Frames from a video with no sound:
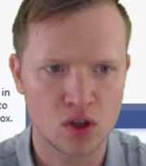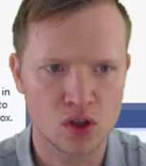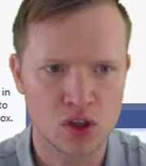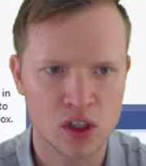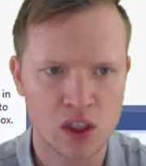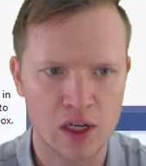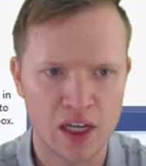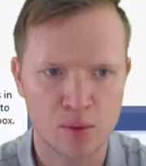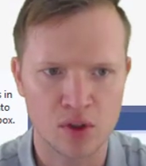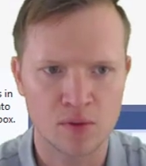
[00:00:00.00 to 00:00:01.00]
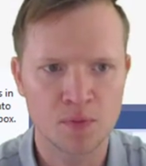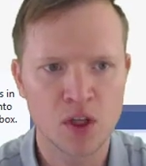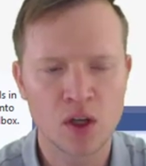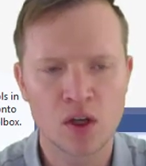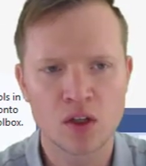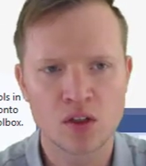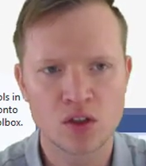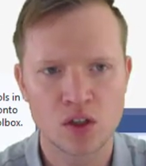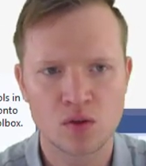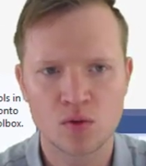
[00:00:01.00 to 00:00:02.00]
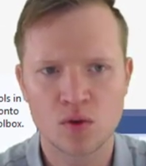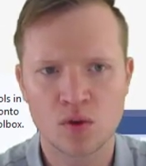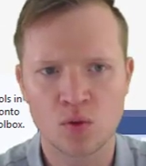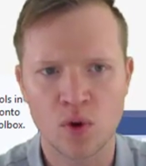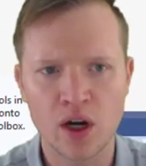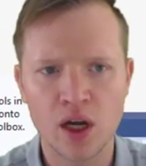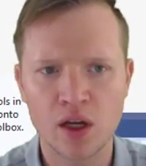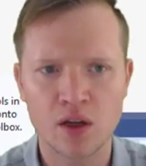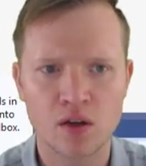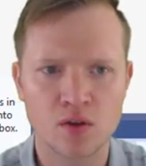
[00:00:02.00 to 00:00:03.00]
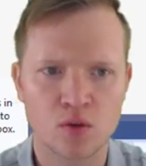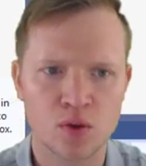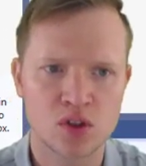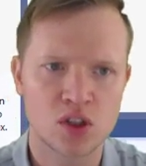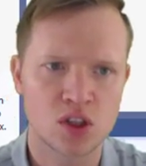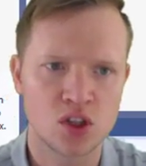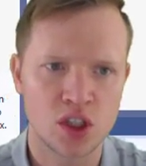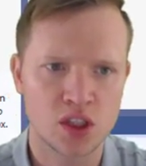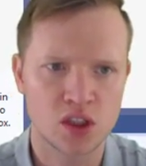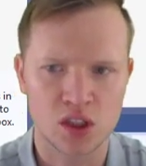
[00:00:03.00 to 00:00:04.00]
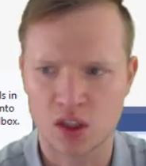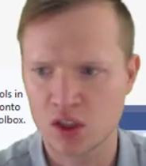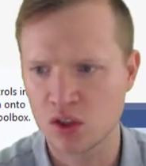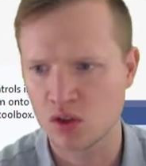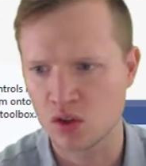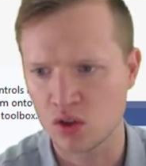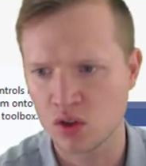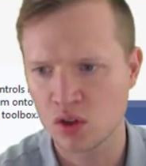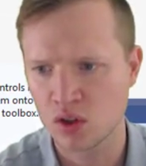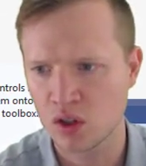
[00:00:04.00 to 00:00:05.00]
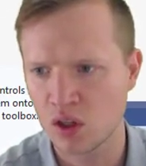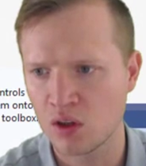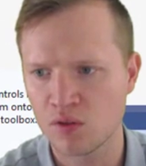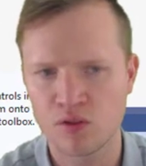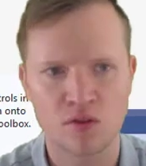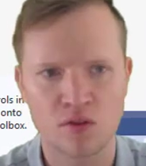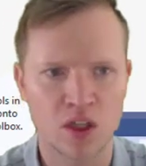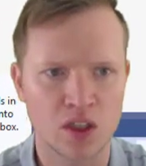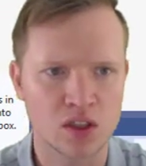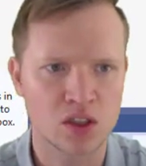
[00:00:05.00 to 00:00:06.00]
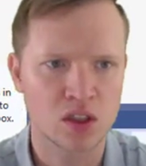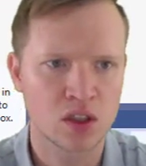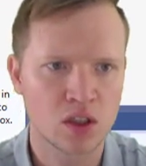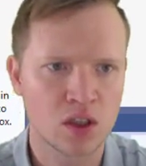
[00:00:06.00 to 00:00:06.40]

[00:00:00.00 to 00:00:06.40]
to use this label. So what I would suggest is to give these